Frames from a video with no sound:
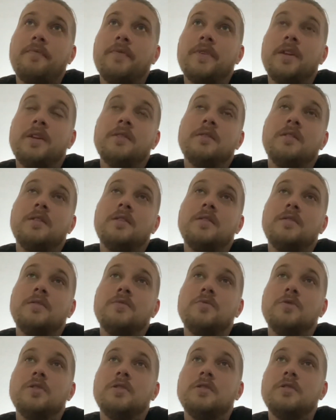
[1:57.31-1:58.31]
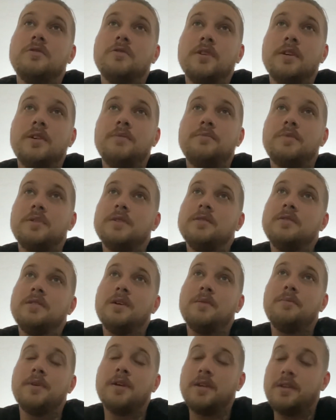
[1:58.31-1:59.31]
He's nothing really great, but he's
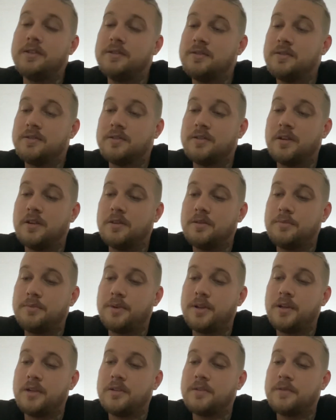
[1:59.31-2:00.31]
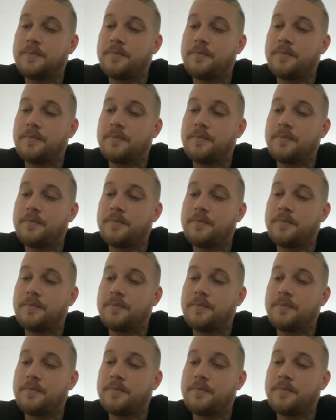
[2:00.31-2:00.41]
not bad. He's a solid bet.